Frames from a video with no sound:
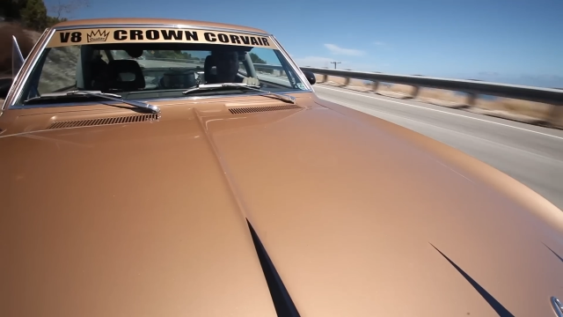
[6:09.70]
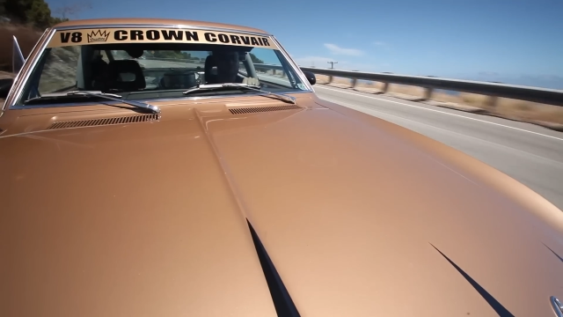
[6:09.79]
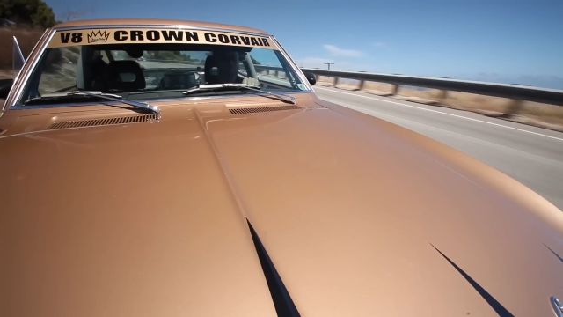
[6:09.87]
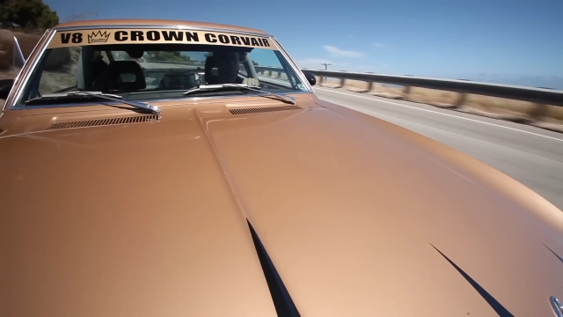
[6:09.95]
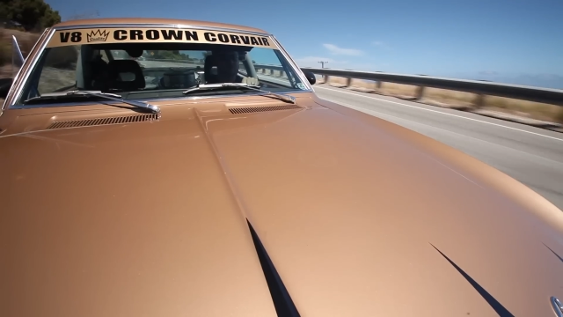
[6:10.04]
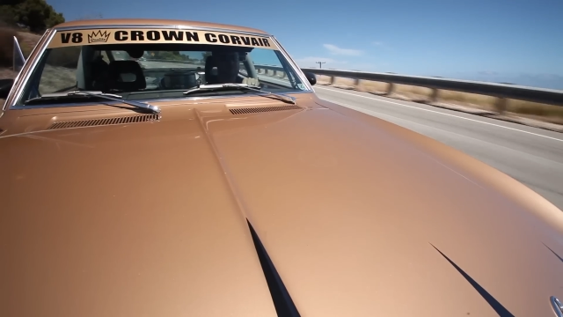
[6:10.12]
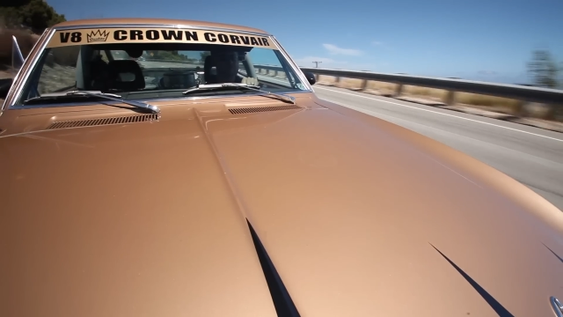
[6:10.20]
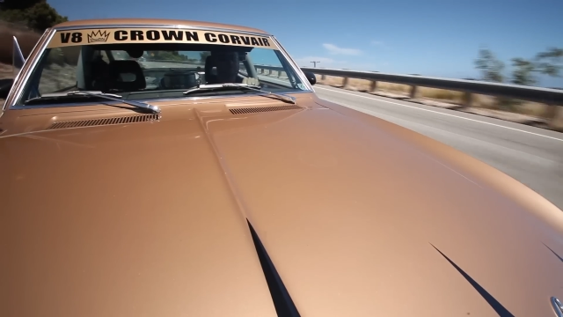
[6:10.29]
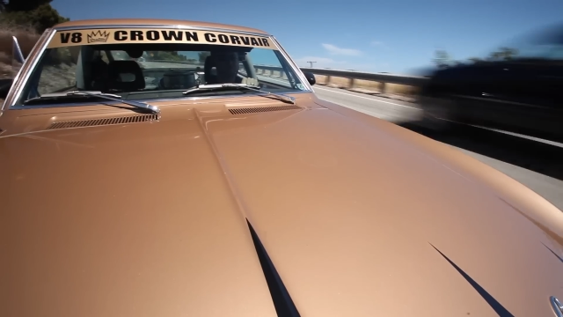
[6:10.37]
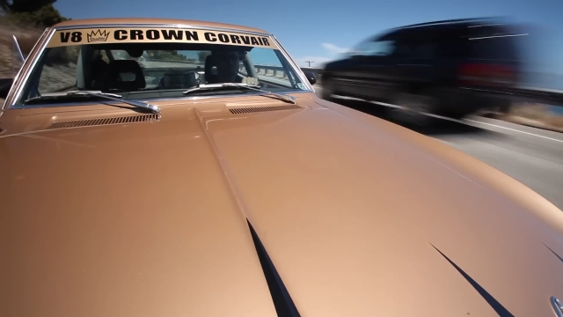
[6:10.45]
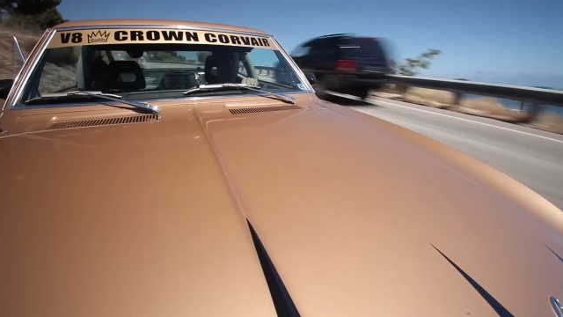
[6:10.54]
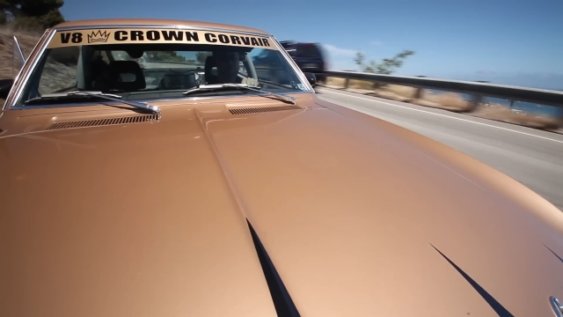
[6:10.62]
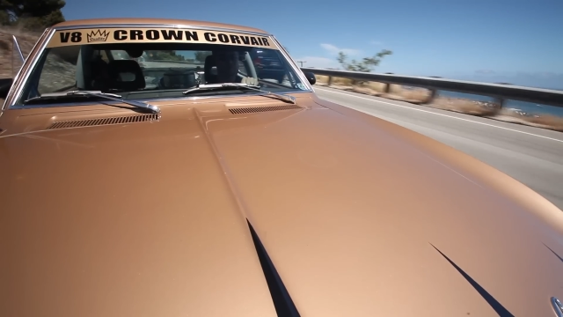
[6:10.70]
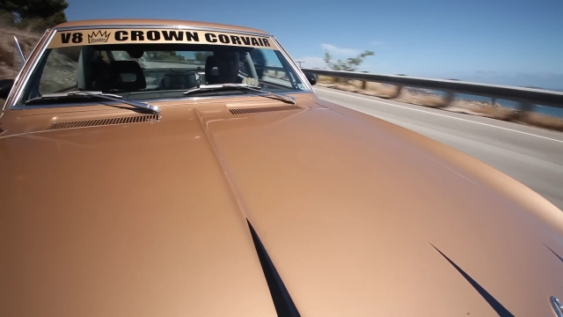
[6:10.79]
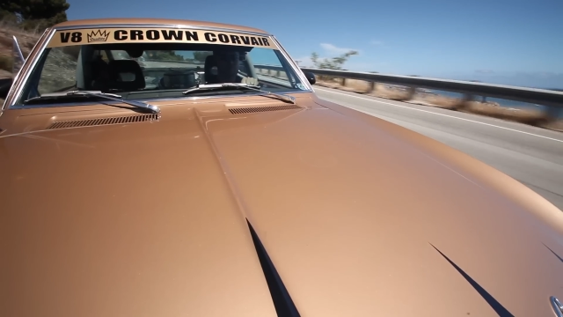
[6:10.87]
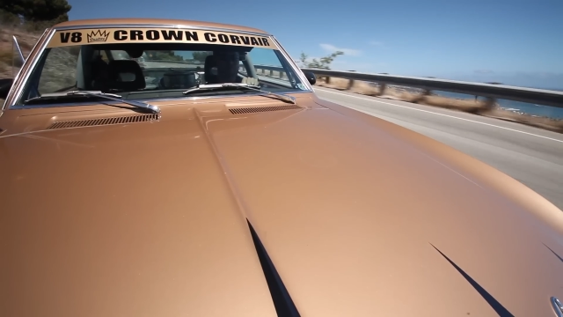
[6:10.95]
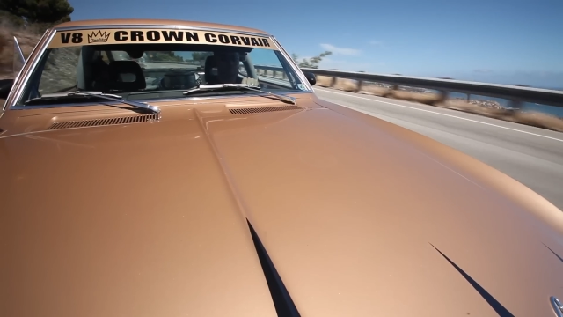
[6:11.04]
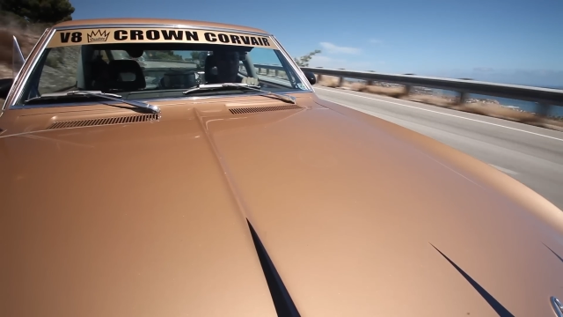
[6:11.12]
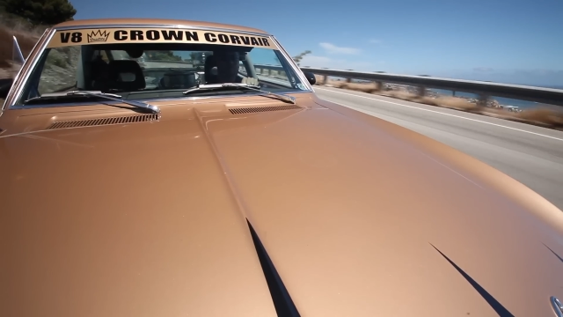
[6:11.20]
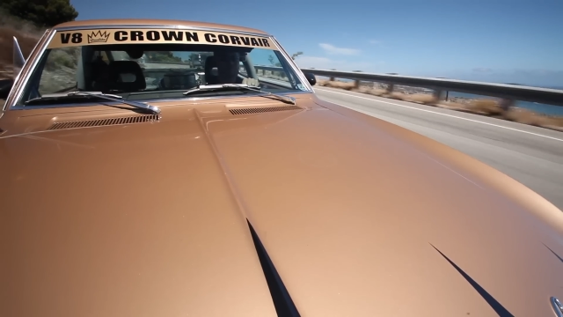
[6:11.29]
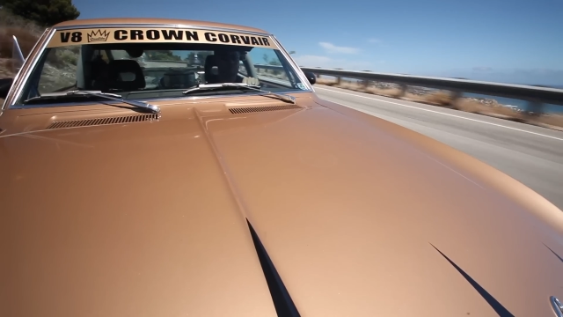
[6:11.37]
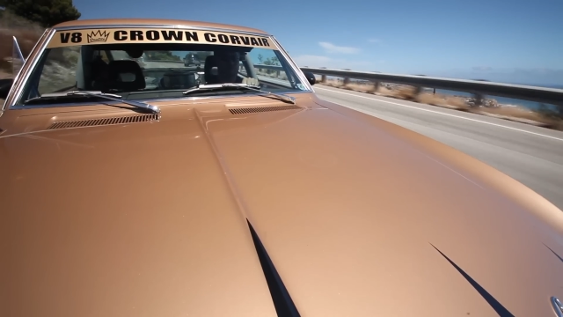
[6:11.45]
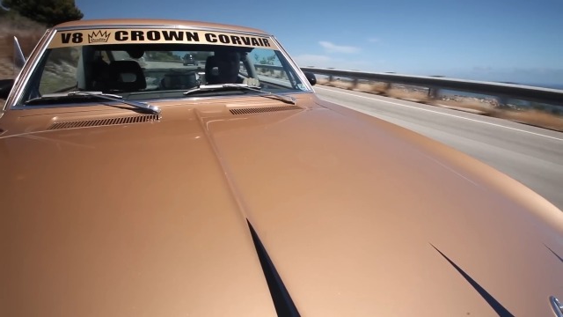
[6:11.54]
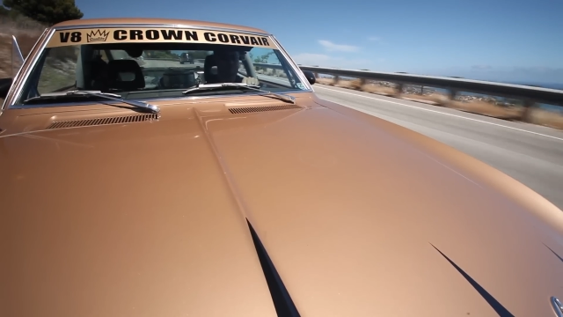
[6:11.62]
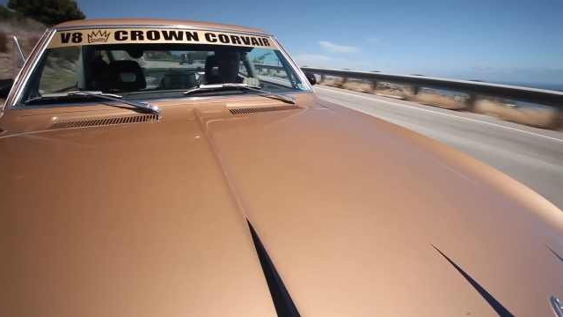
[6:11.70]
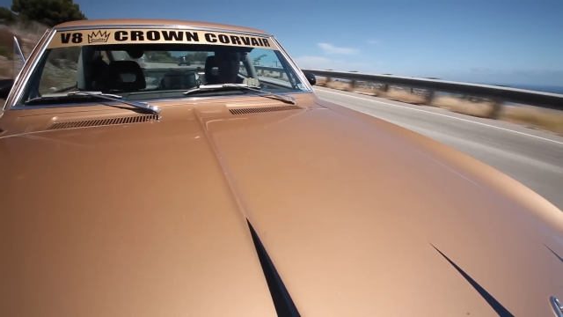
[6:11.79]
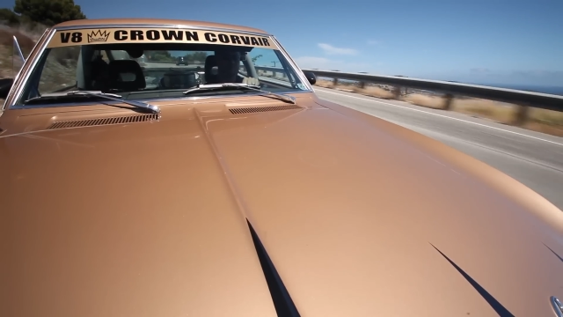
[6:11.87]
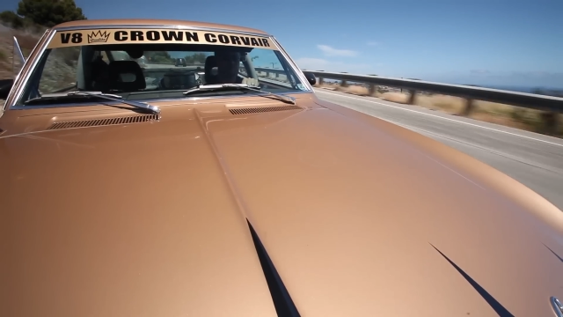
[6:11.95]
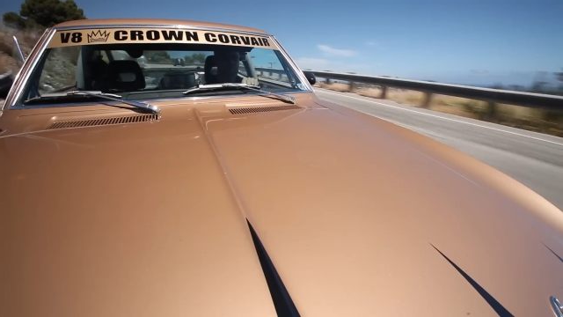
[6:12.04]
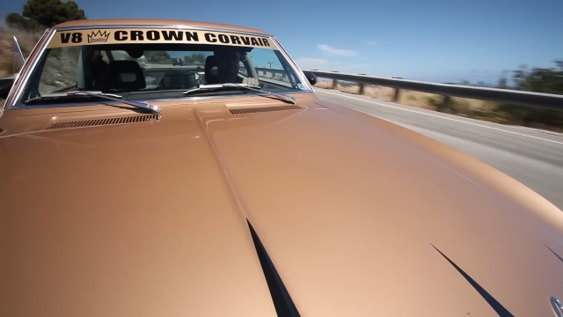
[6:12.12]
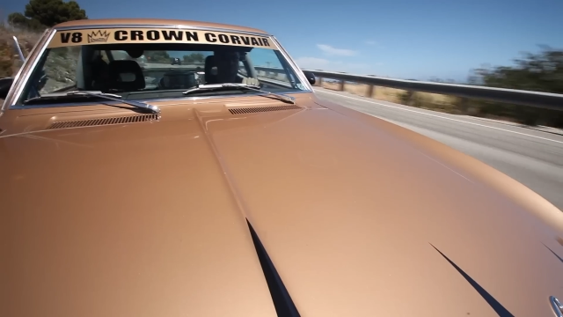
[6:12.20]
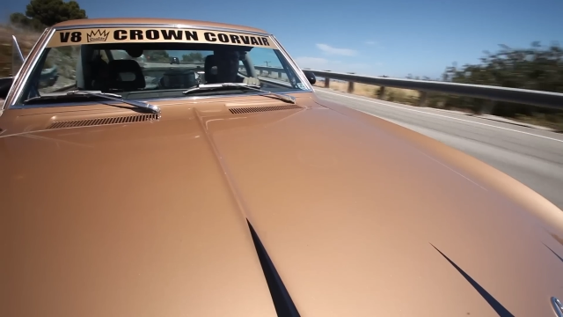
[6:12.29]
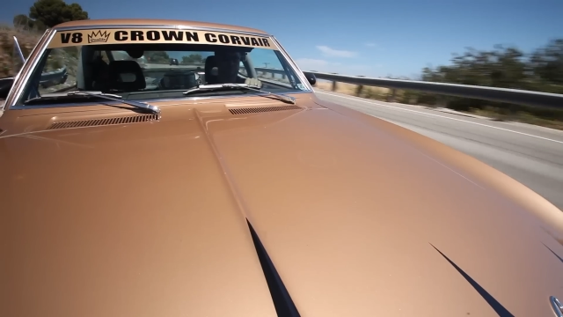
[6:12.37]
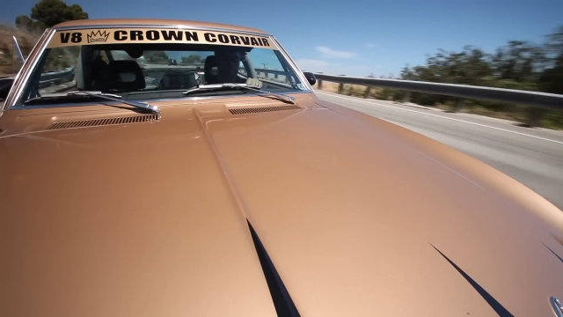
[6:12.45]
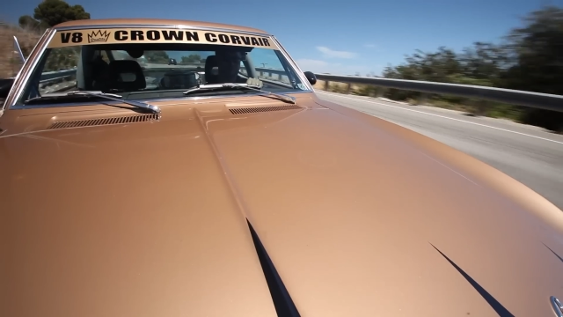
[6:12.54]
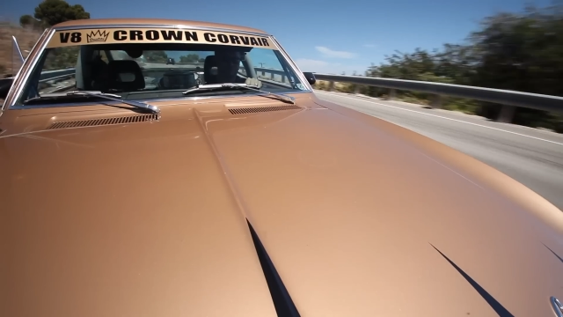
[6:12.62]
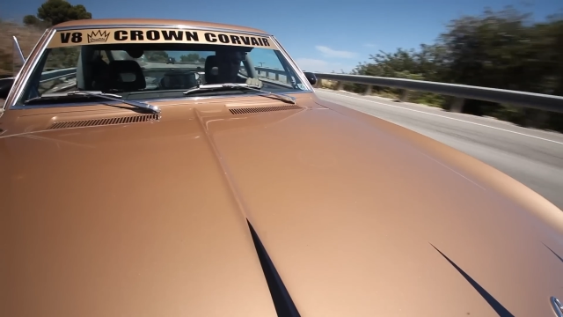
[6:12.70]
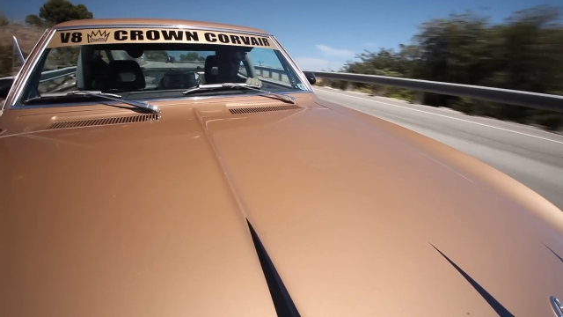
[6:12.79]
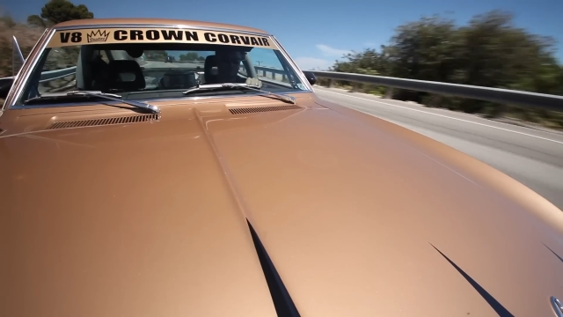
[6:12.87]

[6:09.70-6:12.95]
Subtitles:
(no speaker visible)